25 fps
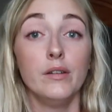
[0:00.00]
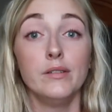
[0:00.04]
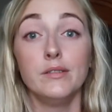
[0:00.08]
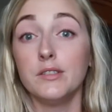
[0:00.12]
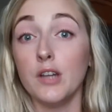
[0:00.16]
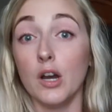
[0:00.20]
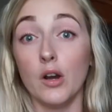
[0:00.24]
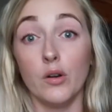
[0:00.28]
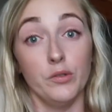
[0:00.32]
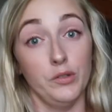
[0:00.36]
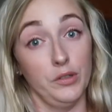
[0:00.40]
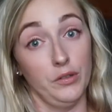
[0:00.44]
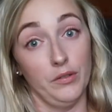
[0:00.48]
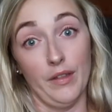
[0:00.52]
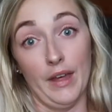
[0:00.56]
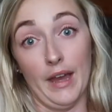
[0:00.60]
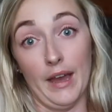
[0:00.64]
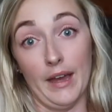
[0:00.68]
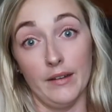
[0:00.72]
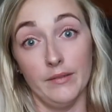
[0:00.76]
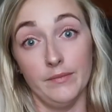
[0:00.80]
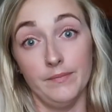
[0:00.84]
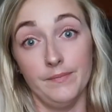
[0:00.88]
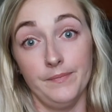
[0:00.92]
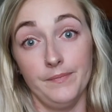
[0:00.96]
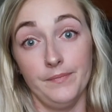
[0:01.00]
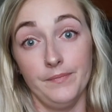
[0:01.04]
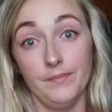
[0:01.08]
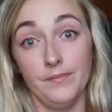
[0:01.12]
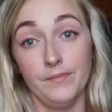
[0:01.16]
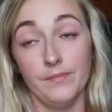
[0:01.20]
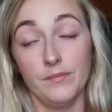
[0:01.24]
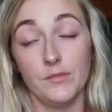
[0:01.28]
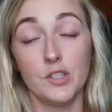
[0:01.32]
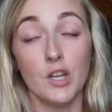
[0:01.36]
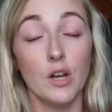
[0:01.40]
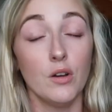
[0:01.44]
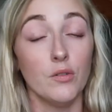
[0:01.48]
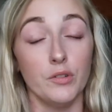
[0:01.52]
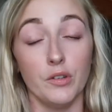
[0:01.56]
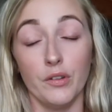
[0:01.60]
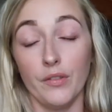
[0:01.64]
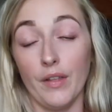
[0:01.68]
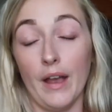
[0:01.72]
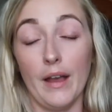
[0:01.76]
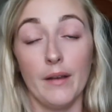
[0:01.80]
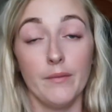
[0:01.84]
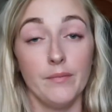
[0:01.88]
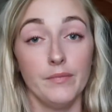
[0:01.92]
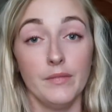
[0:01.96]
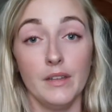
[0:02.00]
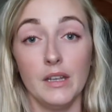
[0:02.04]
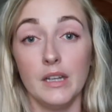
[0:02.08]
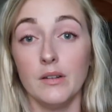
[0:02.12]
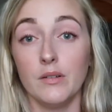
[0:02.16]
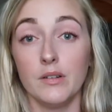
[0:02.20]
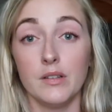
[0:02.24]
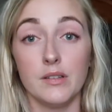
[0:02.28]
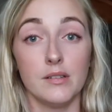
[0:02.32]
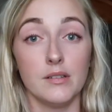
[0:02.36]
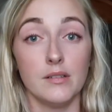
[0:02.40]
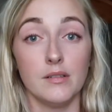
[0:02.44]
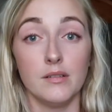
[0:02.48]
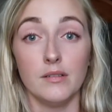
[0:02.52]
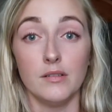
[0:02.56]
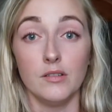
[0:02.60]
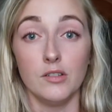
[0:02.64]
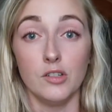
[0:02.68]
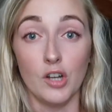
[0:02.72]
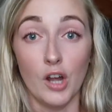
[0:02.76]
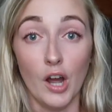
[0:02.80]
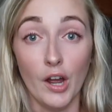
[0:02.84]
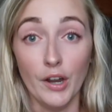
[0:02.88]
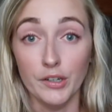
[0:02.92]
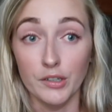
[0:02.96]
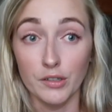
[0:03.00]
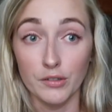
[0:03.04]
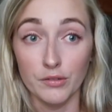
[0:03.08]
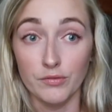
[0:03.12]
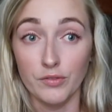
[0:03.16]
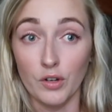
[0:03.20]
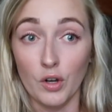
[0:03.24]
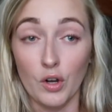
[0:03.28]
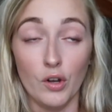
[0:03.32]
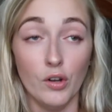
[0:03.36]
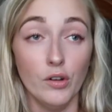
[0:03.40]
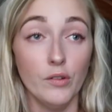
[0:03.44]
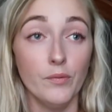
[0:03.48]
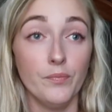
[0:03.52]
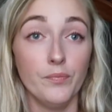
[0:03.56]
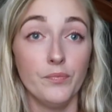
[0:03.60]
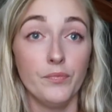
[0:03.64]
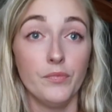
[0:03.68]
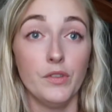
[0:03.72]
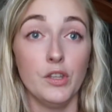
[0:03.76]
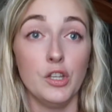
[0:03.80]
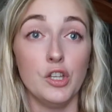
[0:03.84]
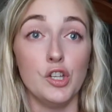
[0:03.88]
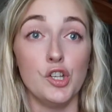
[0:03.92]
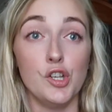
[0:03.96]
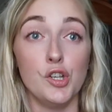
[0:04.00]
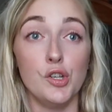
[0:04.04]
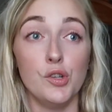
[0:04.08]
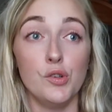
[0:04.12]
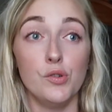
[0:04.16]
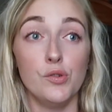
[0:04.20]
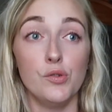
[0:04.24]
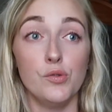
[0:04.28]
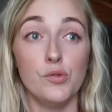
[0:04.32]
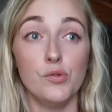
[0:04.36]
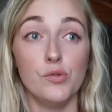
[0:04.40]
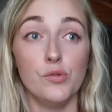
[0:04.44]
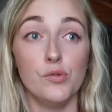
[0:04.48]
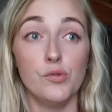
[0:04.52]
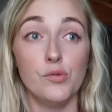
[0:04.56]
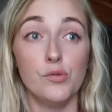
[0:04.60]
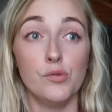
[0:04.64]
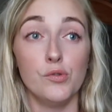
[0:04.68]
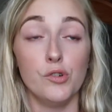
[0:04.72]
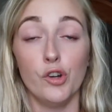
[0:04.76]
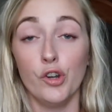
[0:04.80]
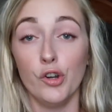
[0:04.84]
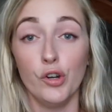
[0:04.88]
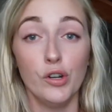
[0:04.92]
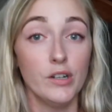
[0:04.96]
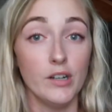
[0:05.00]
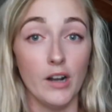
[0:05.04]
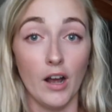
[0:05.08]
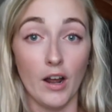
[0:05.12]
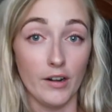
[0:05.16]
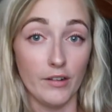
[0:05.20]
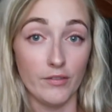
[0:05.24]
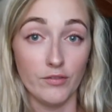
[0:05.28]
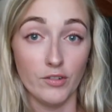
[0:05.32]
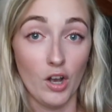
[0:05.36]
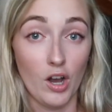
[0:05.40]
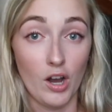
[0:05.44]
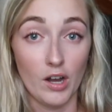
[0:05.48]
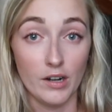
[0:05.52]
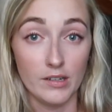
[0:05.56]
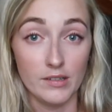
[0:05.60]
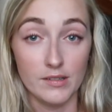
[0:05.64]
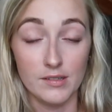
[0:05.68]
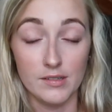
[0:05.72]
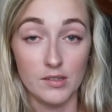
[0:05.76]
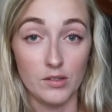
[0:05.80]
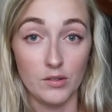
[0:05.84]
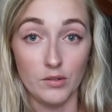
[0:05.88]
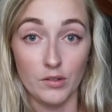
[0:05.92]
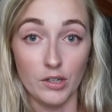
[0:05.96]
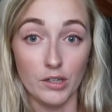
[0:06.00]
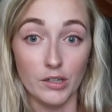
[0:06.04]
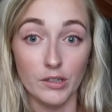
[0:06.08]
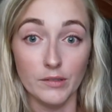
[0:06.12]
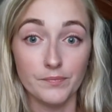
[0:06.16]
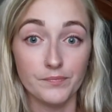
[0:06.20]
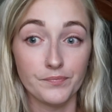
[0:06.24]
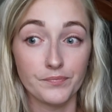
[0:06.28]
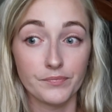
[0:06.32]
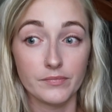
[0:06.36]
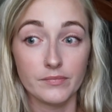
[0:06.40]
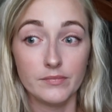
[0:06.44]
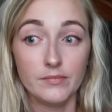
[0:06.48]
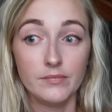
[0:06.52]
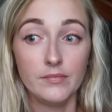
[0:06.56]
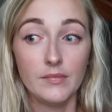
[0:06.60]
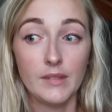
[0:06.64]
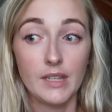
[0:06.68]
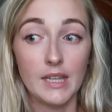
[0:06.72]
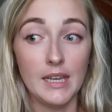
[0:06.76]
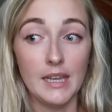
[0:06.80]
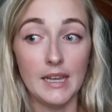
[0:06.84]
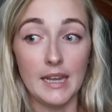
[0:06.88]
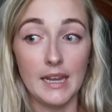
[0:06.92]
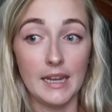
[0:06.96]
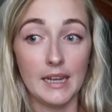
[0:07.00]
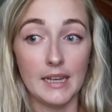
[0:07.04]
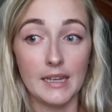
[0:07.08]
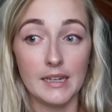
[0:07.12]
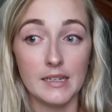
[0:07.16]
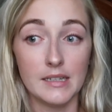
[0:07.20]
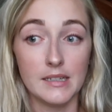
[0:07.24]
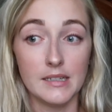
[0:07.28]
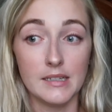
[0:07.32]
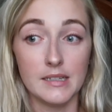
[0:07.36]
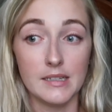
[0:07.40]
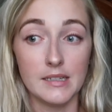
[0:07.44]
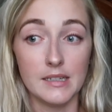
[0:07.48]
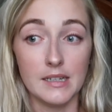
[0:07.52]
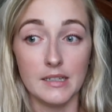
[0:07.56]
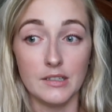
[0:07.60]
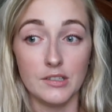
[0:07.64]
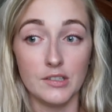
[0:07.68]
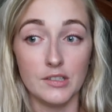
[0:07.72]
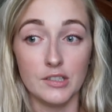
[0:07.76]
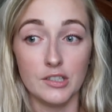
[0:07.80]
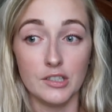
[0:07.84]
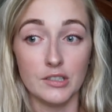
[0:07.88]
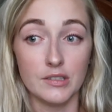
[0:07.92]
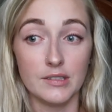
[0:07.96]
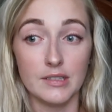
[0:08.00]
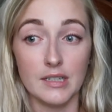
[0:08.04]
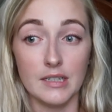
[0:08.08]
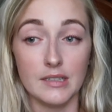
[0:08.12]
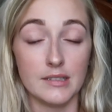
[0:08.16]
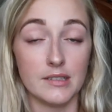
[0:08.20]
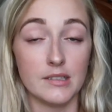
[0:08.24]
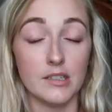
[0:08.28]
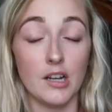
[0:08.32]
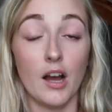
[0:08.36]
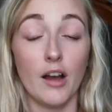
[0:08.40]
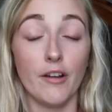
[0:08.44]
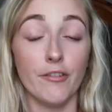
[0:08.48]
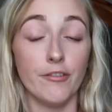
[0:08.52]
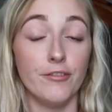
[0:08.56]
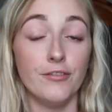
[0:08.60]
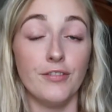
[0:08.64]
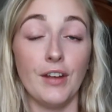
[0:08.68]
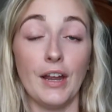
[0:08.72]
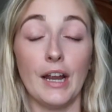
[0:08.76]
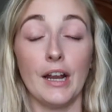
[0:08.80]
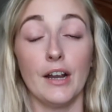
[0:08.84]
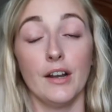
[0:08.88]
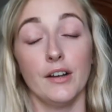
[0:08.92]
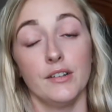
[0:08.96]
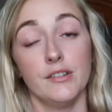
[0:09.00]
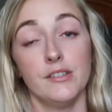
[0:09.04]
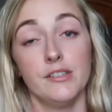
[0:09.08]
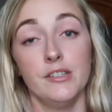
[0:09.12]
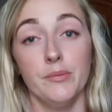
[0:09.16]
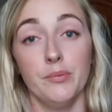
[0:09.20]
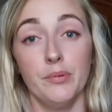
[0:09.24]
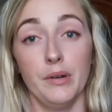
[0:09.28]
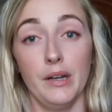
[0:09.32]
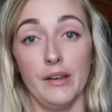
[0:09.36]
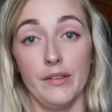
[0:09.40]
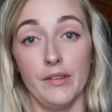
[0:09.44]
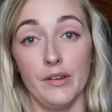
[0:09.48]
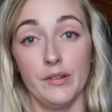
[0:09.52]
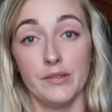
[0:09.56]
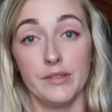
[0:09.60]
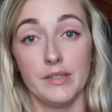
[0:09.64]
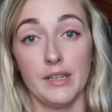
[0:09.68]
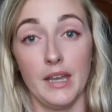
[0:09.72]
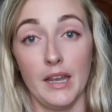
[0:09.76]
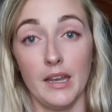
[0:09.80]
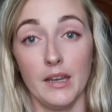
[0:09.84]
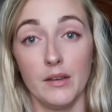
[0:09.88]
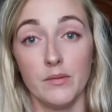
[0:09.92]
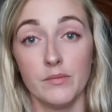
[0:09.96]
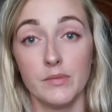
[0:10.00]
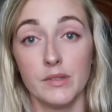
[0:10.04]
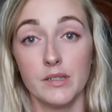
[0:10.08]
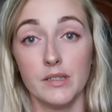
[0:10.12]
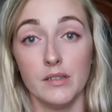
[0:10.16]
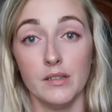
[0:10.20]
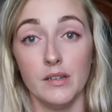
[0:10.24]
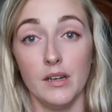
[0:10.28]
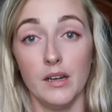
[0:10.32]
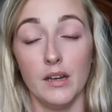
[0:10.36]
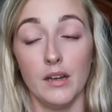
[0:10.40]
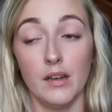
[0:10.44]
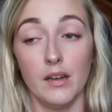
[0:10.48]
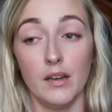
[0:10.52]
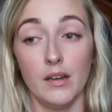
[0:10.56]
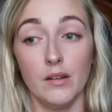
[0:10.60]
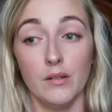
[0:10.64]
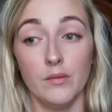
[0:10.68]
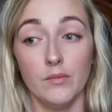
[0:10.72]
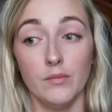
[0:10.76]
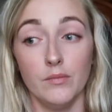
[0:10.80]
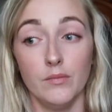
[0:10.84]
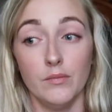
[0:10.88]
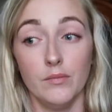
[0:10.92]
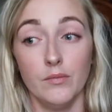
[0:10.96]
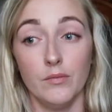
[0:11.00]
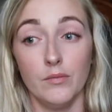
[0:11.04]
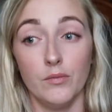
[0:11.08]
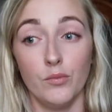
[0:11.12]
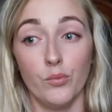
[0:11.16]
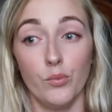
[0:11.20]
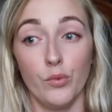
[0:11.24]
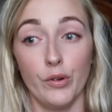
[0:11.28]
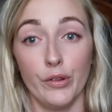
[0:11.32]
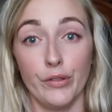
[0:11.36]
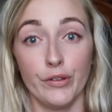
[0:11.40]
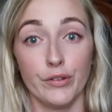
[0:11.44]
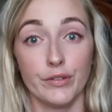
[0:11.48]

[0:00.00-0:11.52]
don't do that. Don't do that. It's not your fault. You could not have caught it sooner. And it's not fair to play those games with